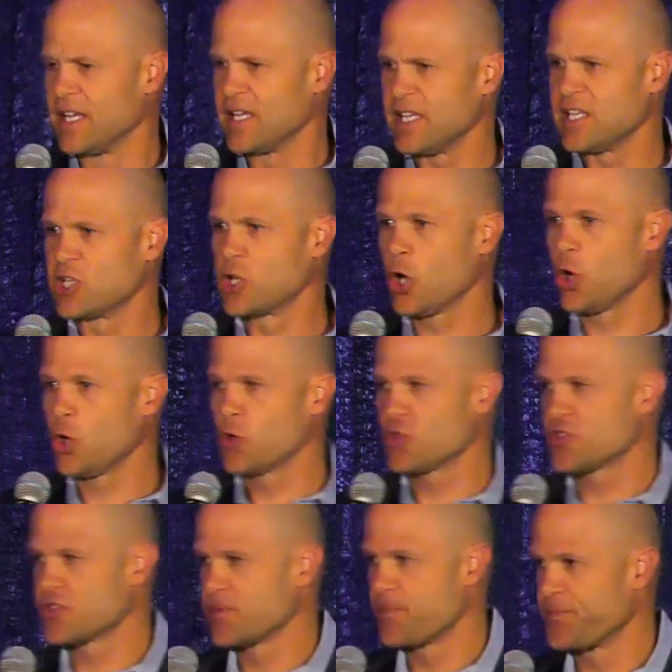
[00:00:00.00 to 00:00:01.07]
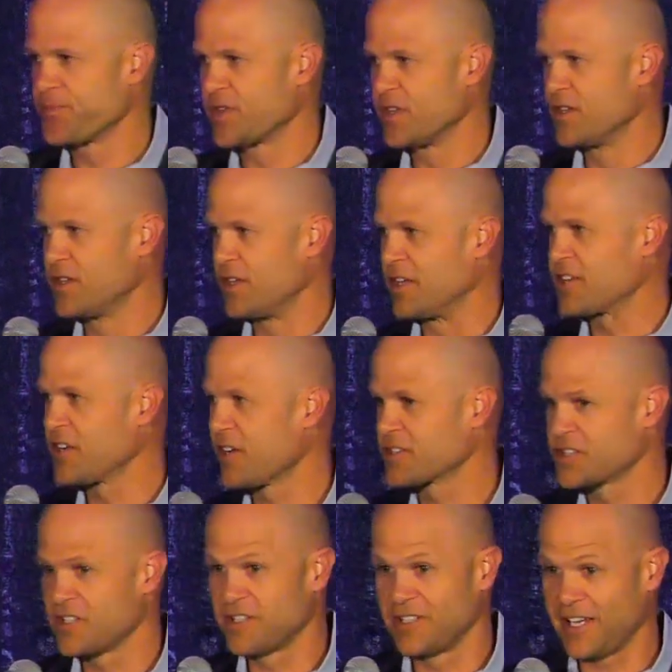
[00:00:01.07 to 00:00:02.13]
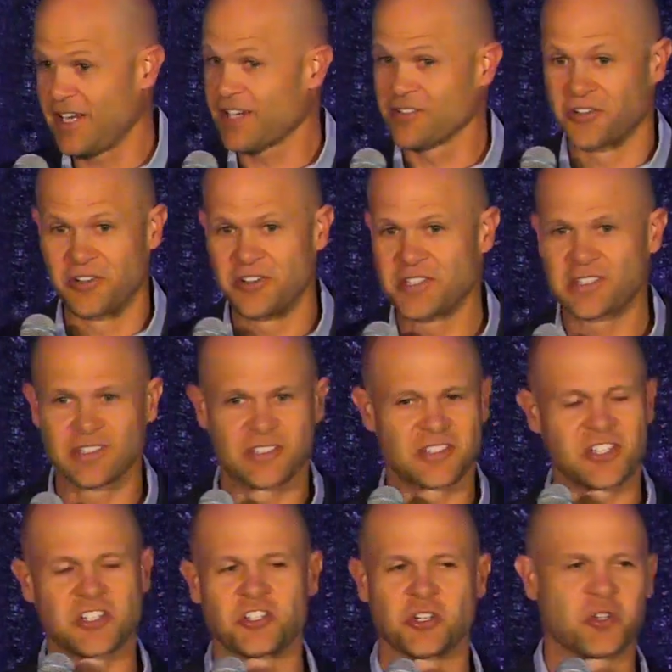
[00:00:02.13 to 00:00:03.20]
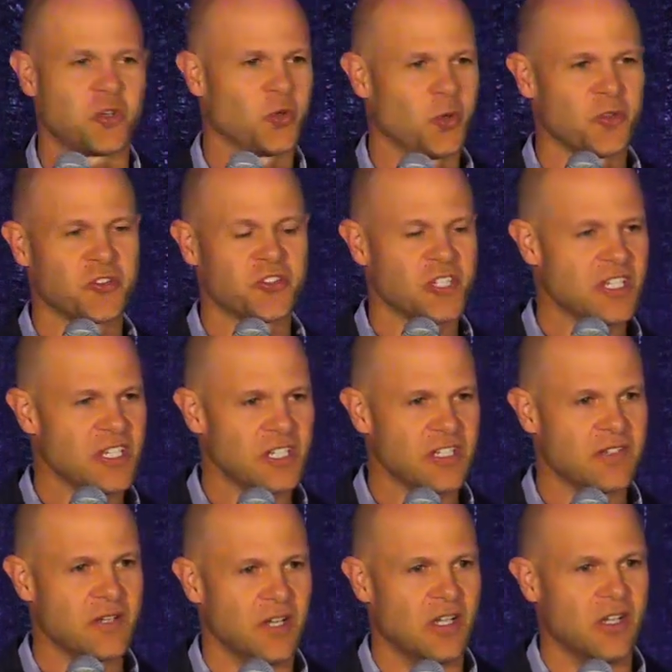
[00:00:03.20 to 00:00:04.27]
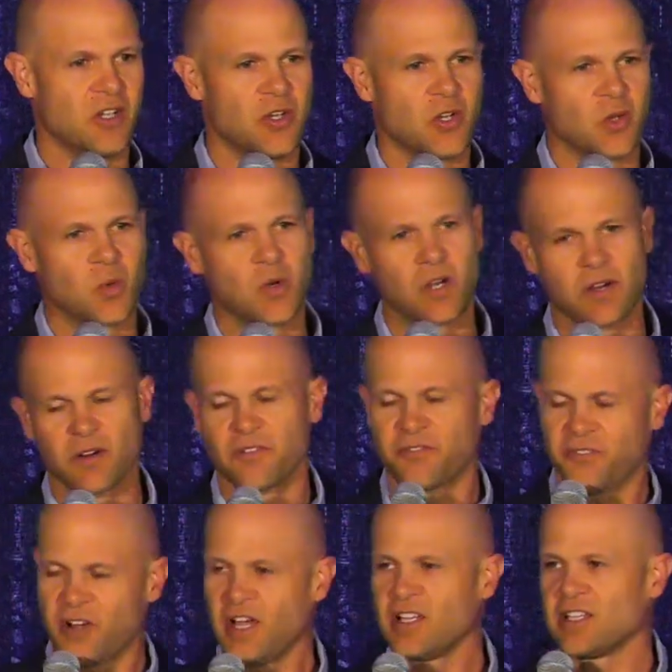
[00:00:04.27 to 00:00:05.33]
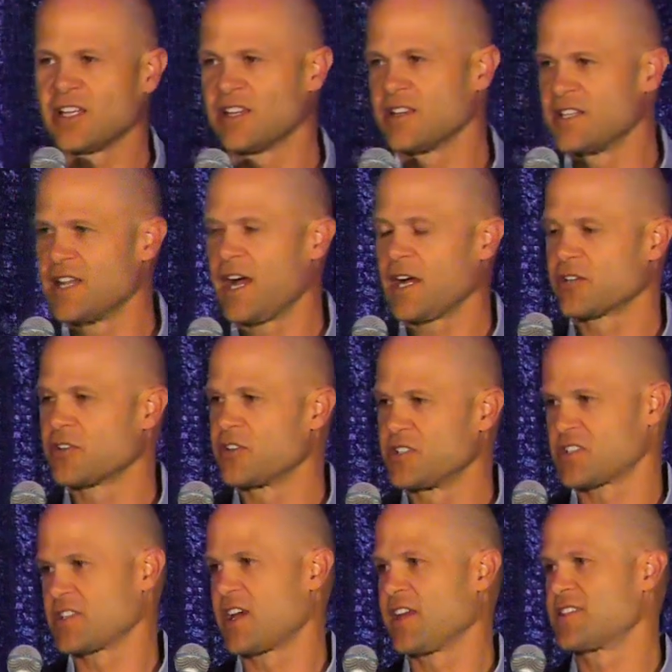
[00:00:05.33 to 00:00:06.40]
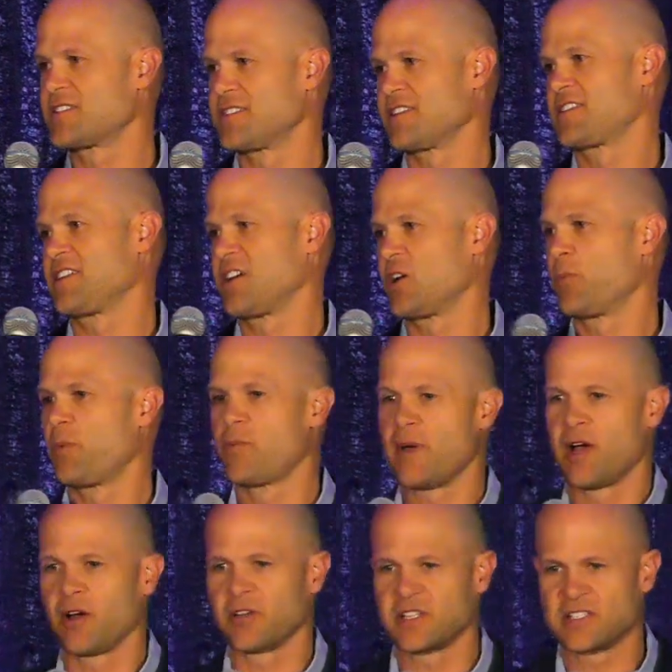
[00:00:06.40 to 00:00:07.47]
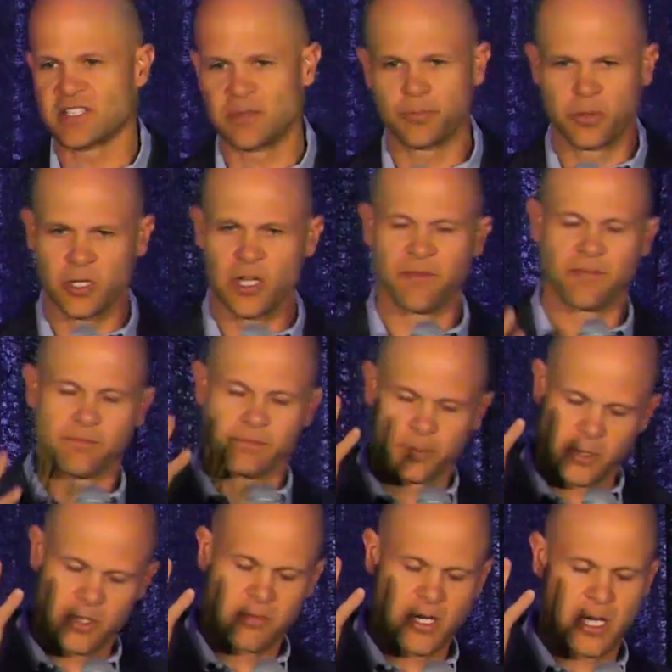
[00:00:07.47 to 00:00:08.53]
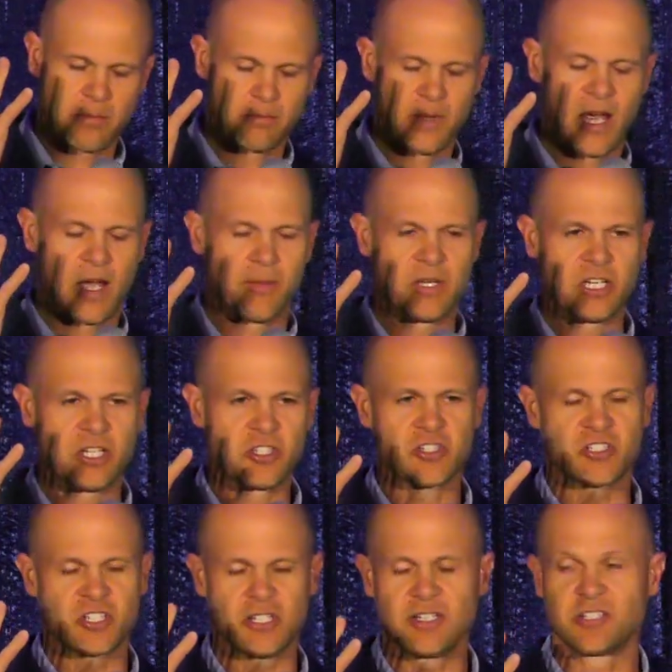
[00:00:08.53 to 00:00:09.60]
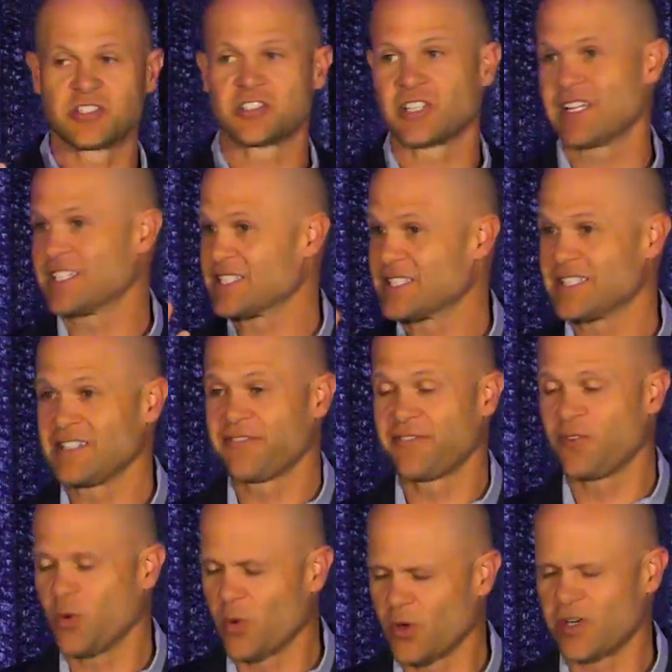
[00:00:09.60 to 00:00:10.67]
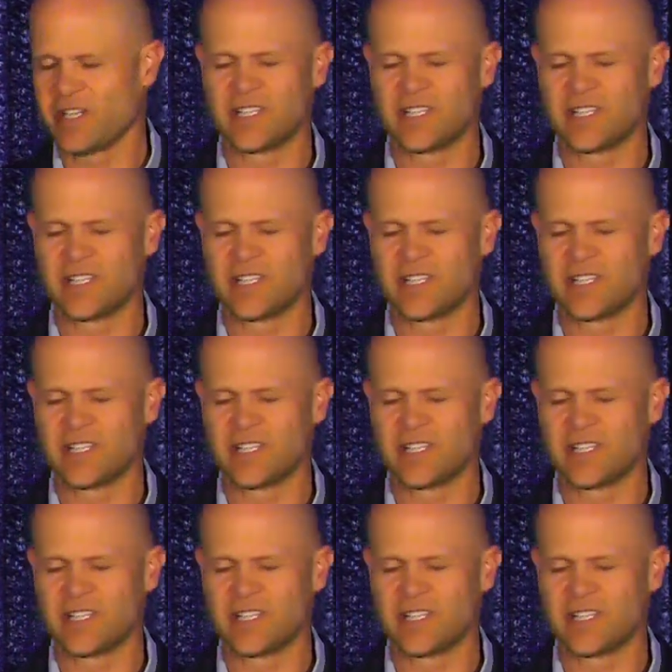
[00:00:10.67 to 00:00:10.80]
He goes and talks to the doctor. And this is such a cool scene where finally the doctor decides to help him out. And he said, put him up. How many do you see? He goes, I just see 4.